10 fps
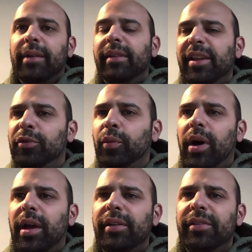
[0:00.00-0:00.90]
at least
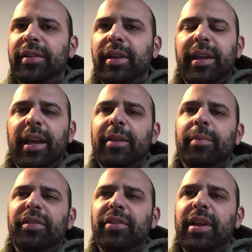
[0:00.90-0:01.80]
once,
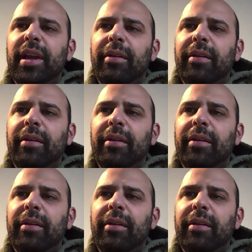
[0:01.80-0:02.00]
kicked Mr.